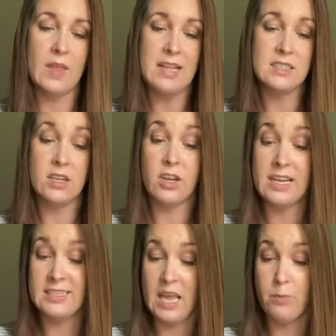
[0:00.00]
that's a good
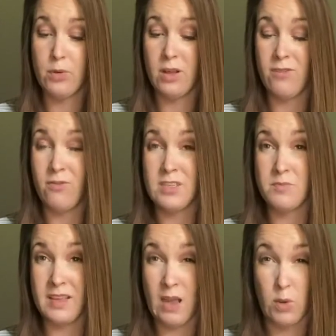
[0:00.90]
example of
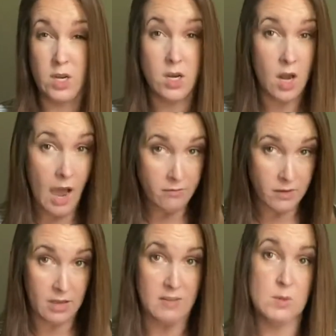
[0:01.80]
something I would not
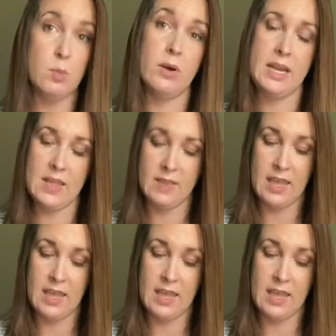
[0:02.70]
feel comfortable putting in the